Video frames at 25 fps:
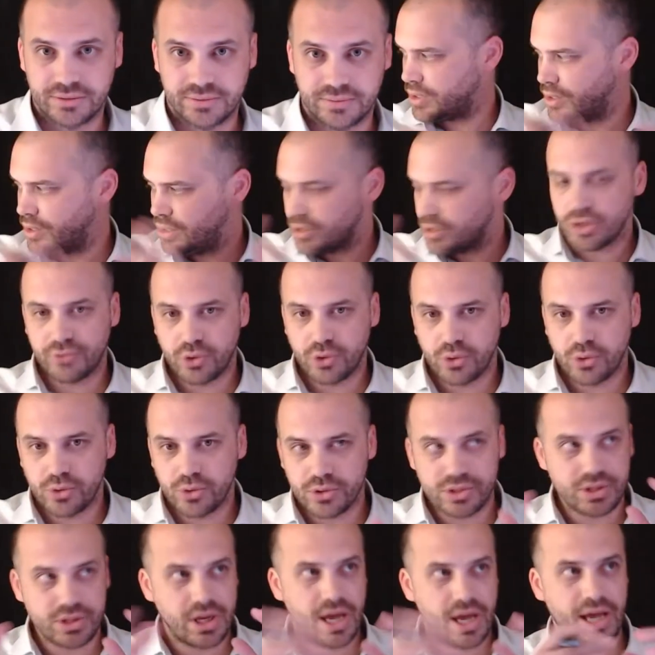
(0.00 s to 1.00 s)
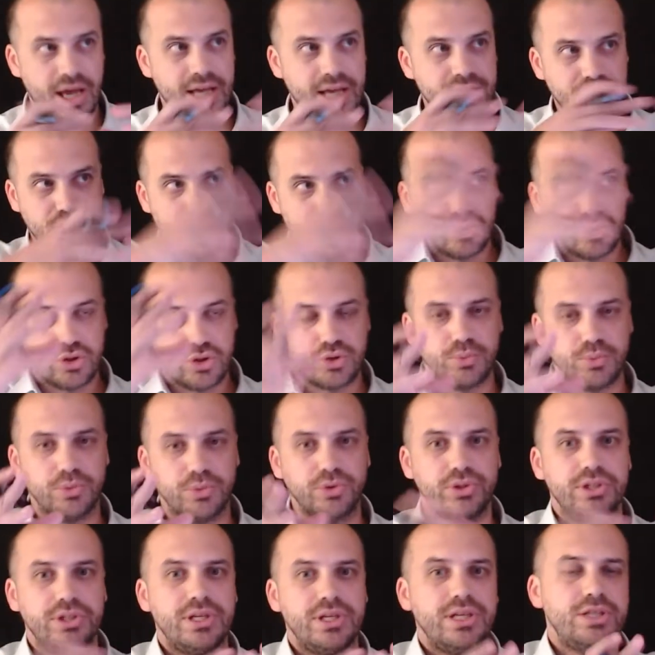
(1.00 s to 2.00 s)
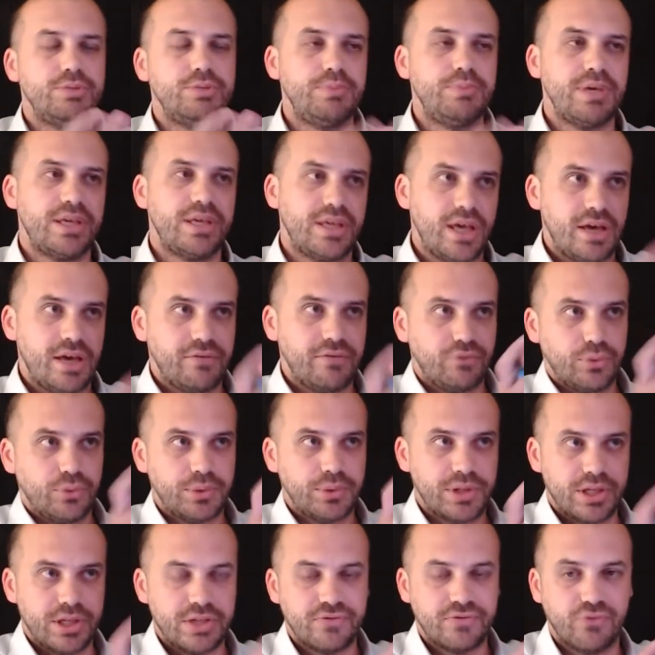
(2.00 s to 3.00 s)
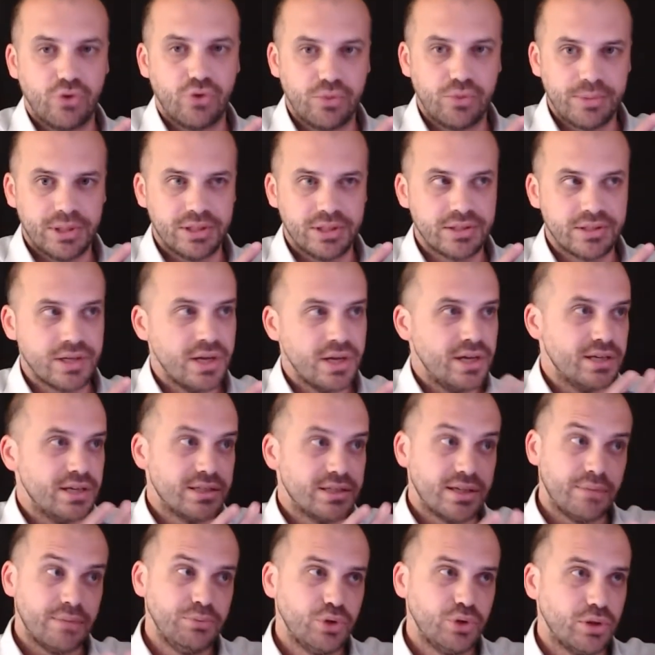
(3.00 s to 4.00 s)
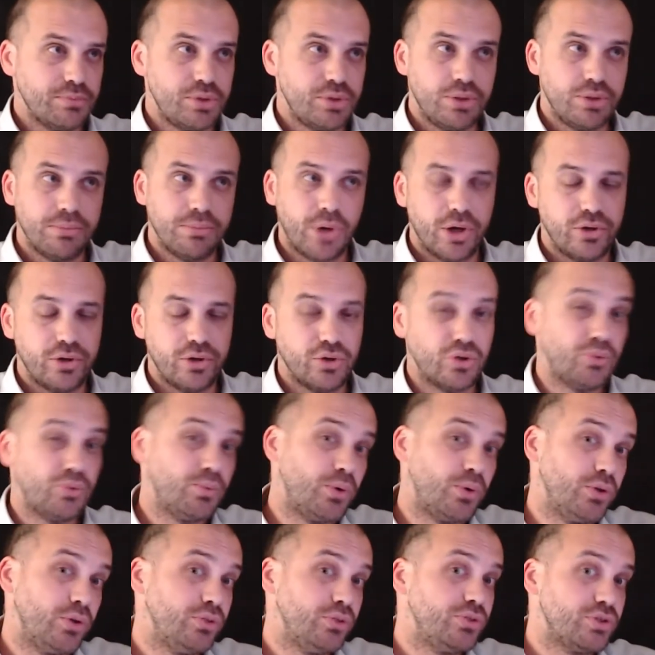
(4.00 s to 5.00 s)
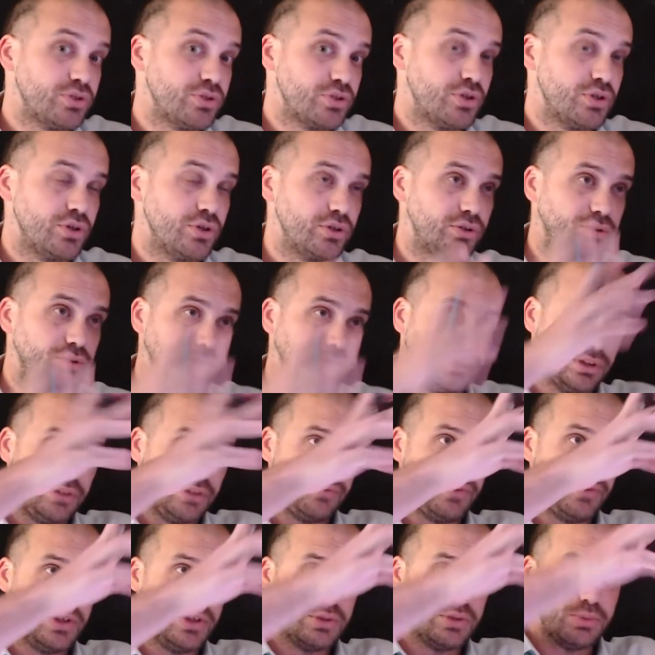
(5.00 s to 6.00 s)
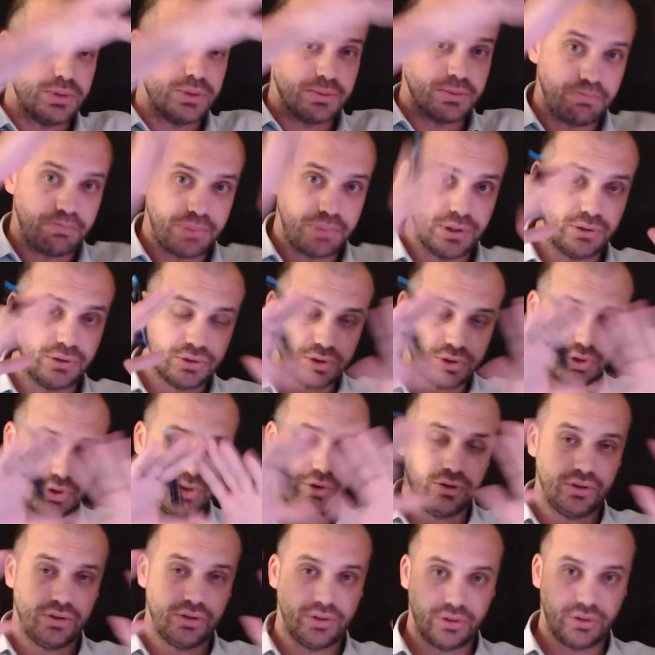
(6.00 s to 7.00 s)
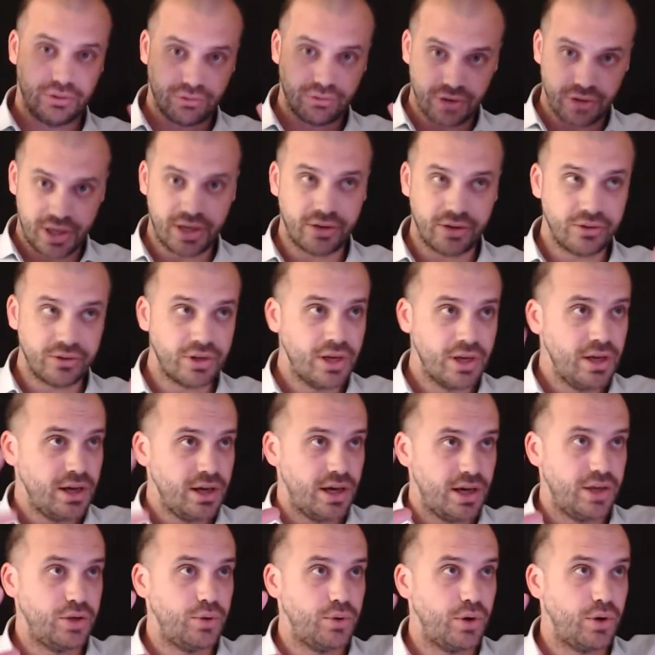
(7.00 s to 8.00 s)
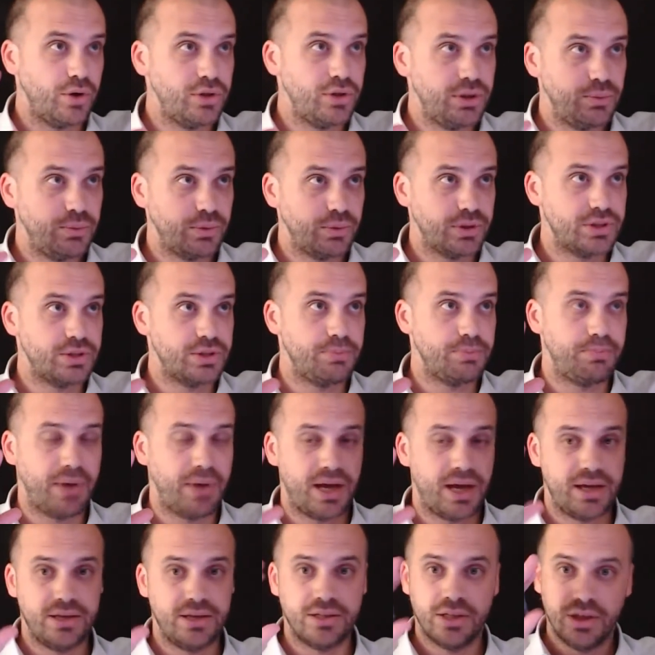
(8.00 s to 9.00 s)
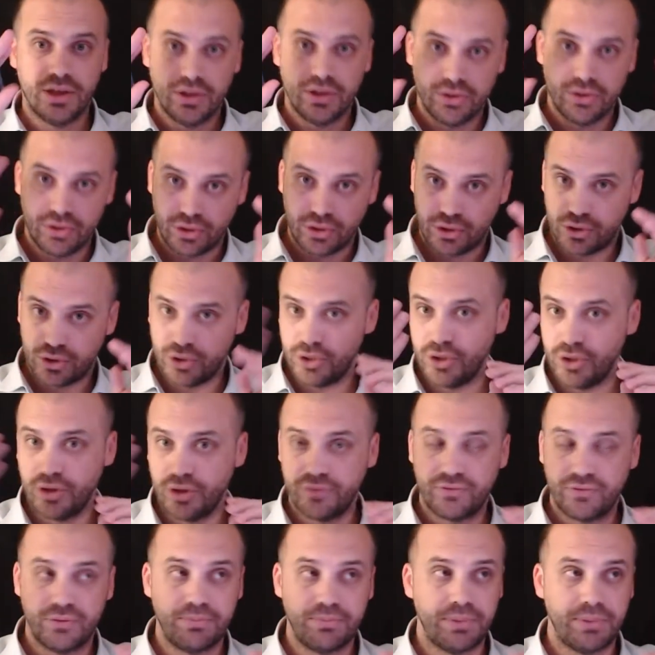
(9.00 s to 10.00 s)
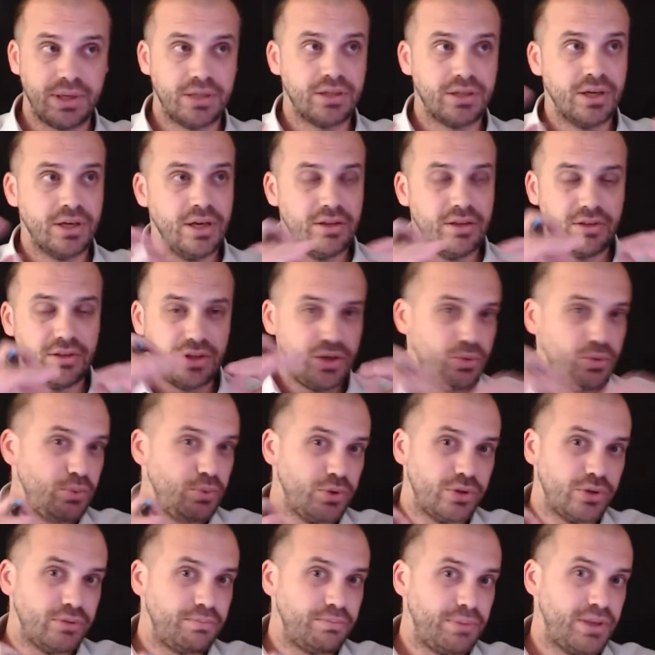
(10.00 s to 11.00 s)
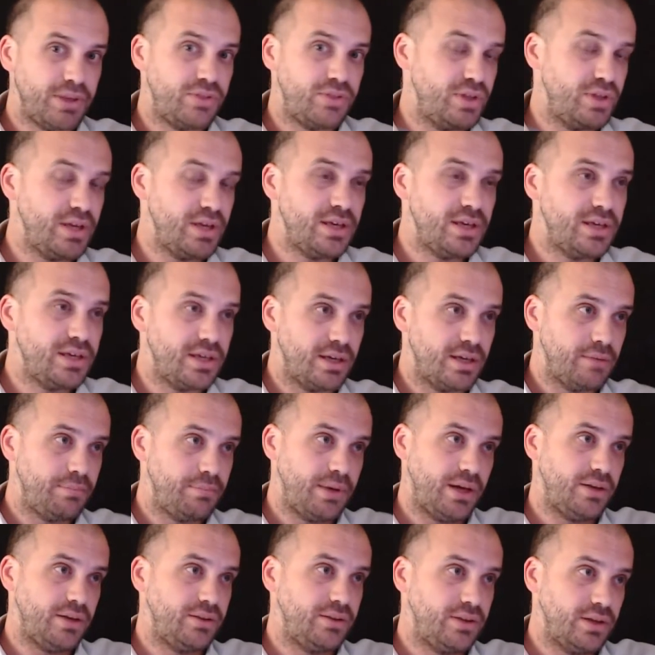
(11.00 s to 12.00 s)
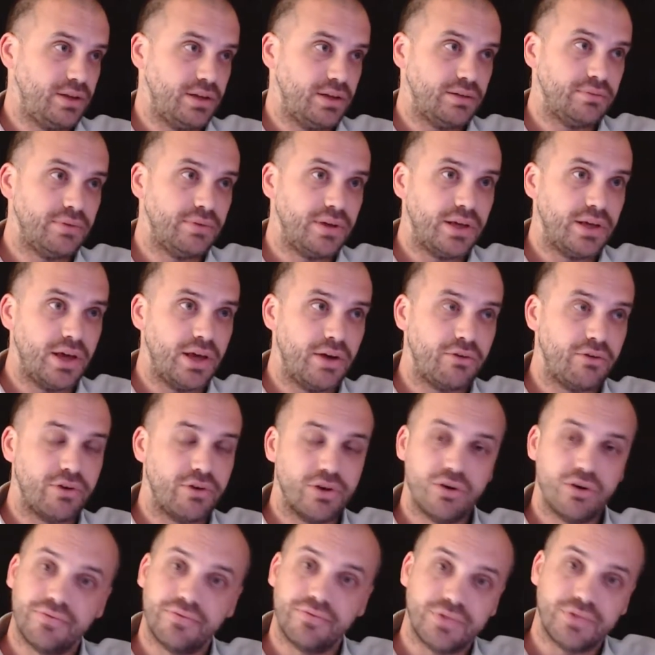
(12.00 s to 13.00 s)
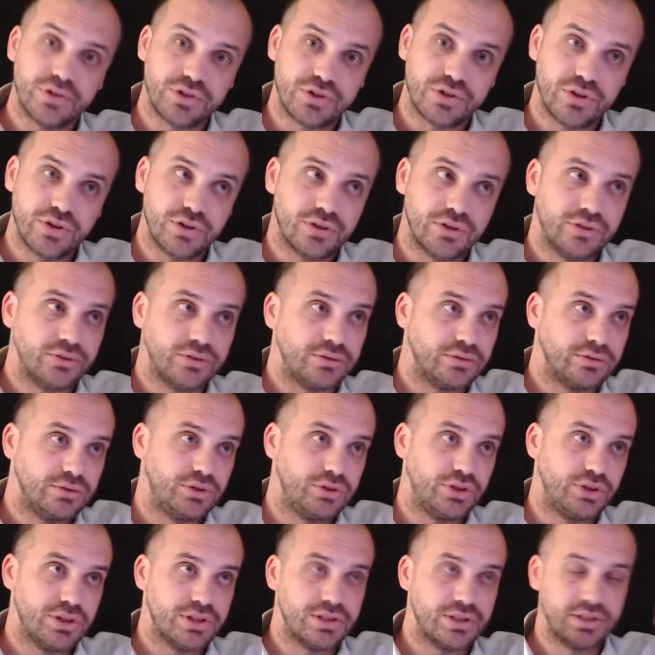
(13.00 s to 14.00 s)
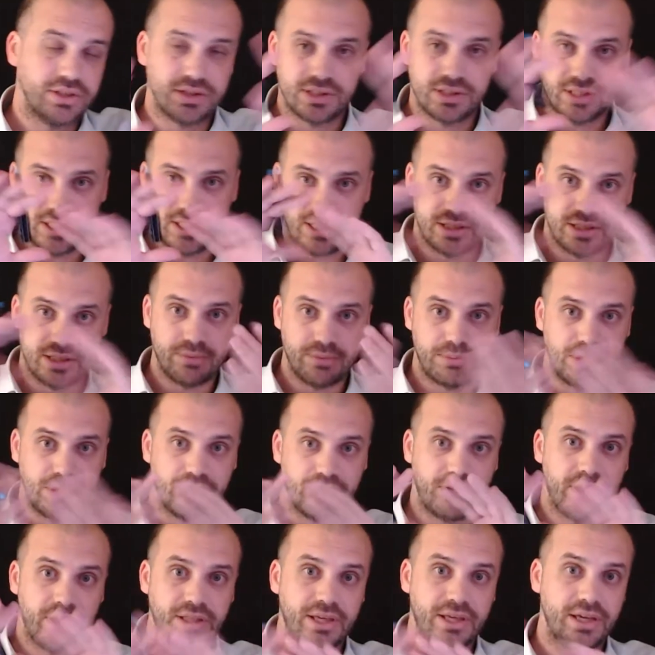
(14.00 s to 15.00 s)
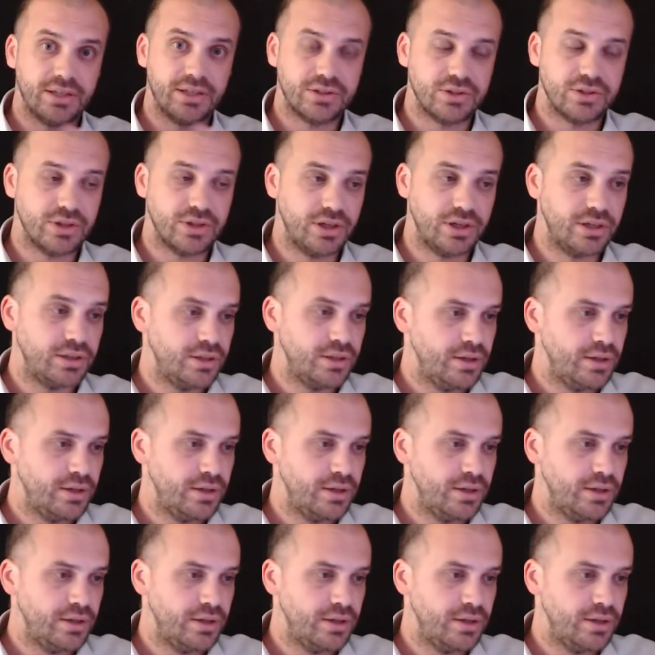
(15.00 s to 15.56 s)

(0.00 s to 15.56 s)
So of course, as usual, you need to be careful with these formulas. Sometimes you might not want the circle. If this was built on the ground and you only wanted to paint the curved bit, then you wouldn't be thinking about the area of the circle, just the slanted bit around the outside.